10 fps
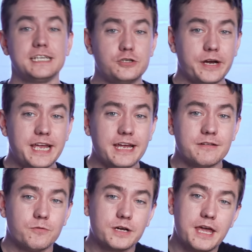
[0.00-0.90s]
intriguing.
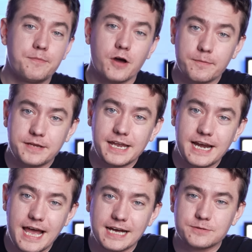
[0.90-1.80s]
We'll keep you
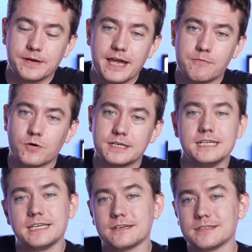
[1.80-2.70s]
updated as we get more
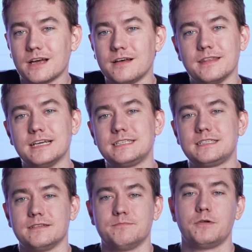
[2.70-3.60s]
details on
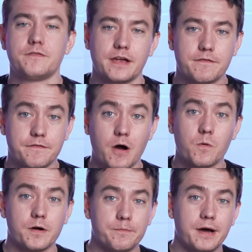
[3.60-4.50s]
this moving
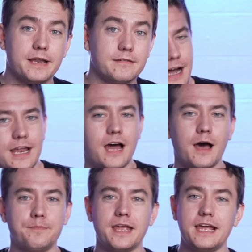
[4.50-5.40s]
forward, but I'm gonna
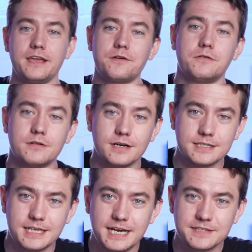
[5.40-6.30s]
update you
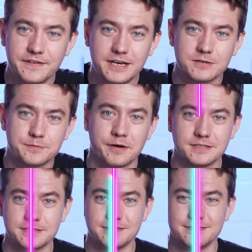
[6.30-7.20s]
on today's video sponsor.